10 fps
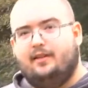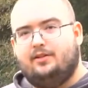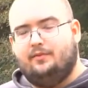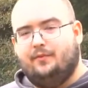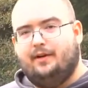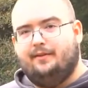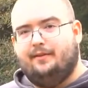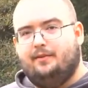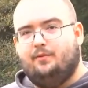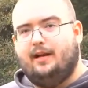This is
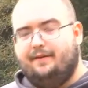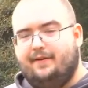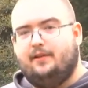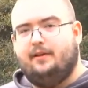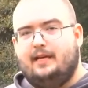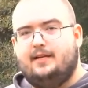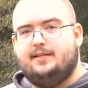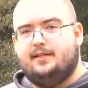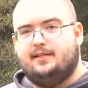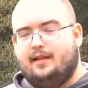the one I found the
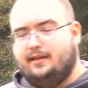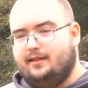easiest.